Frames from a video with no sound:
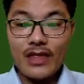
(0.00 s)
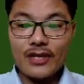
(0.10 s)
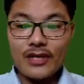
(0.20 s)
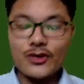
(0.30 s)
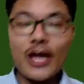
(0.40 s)

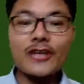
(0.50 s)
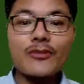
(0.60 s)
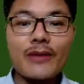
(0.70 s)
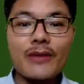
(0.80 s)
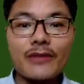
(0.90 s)
So
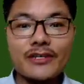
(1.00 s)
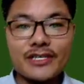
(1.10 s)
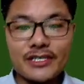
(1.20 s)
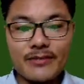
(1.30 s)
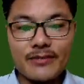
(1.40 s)
endomembrane
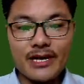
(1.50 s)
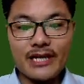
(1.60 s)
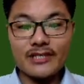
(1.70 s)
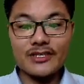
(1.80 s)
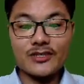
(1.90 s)
system
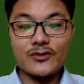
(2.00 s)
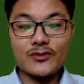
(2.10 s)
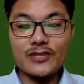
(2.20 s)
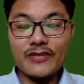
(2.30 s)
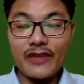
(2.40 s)
is
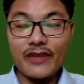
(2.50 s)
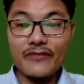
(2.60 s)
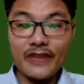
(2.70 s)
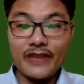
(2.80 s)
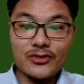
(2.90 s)
usually
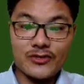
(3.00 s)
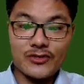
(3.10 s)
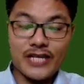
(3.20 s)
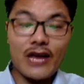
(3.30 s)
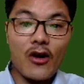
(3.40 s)
referring to
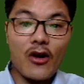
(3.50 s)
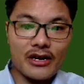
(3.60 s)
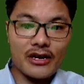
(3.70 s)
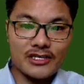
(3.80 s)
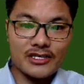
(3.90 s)
cell
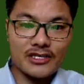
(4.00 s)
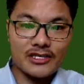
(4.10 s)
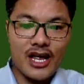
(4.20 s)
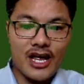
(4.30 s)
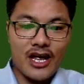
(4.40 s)
organelles,
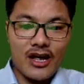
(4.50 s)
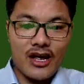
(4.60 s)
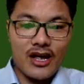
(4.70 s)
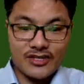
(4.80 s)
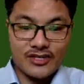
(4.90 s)

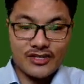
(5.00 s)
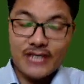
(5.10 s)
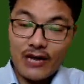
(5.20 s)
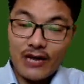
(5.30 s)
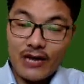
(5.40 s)
some cell
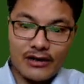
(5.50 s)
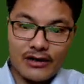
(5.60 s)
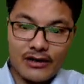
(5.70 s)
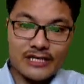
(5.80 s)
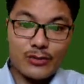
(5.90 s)

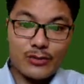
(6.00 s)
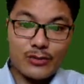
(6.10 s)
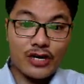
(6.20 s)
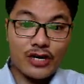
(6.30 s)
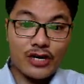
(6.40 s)
organelles which
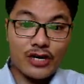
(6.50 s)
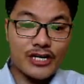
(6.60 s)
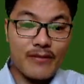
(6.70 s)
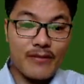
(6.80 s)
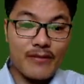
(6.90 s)
are usually
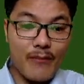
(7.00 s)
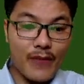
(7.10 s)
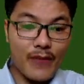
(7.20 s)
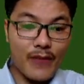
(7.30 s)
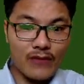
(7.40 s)

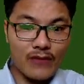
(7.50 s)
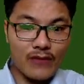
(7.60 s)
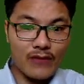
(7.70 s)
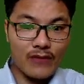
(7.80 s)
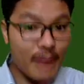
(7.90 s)
membrane
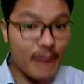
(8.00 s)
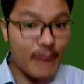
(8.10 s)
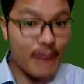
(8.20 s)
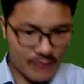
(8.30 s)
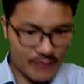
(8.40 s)

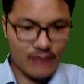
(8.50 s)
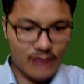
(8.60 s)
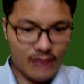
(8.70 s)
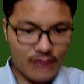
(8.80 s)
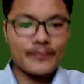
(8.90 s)
bound,
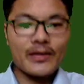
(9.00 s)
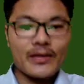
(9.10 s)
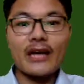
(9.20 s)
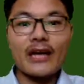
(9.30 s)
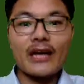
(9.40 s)

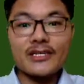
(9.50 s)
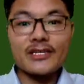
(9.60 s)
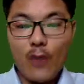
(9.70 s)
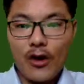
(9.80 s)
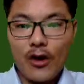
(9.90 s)
and these are
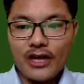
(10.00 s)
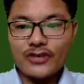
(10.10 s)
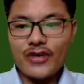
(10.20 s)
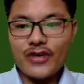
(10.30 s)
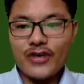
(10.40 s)
working
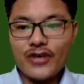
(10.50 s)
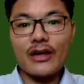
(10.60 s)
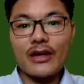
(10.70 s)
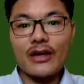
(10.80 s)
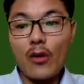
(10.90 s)
together
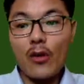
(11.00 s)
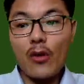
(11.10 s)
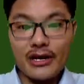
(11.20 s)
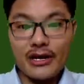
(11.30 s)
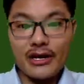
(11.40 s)
in
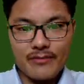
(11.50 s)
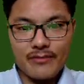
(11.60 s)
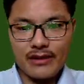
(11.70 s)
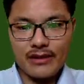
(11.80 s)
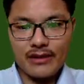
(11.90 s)
coordinated
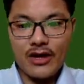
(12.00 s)
manner.